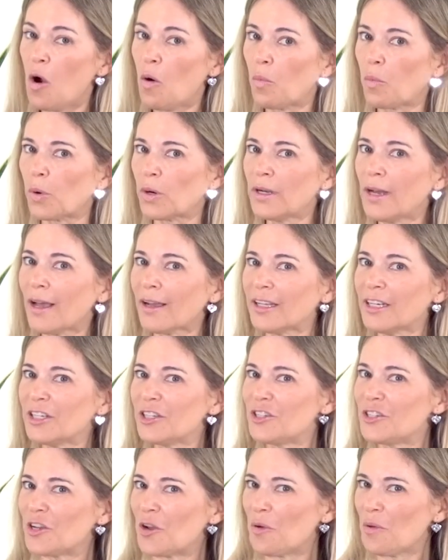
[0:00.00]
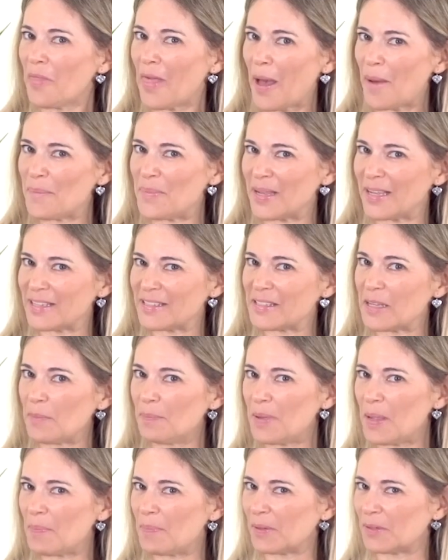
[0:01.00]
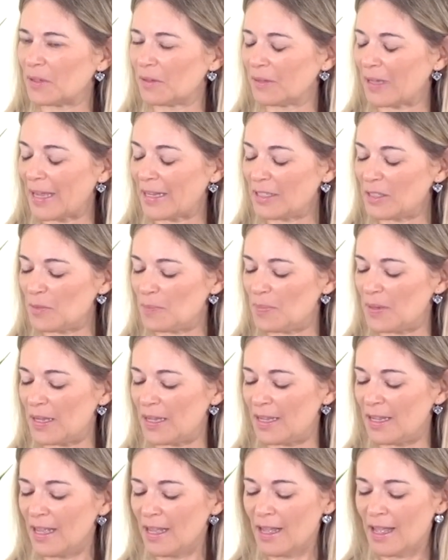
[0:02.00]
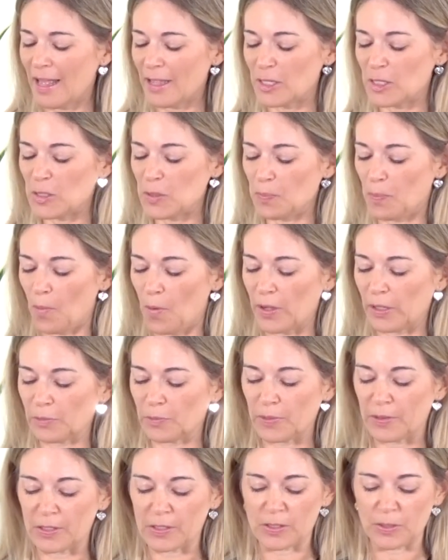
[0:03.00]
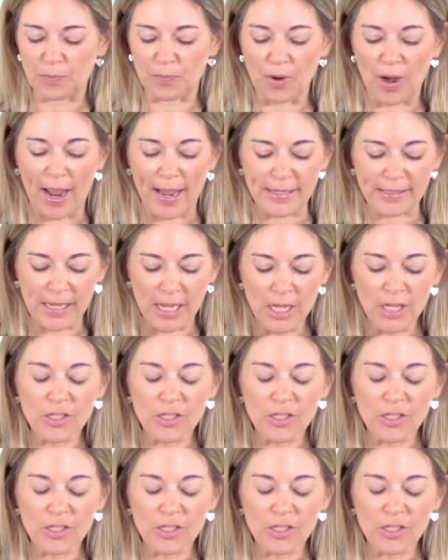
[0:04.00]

We're not gonna show that because some people don't like to be spoiled with the surprise.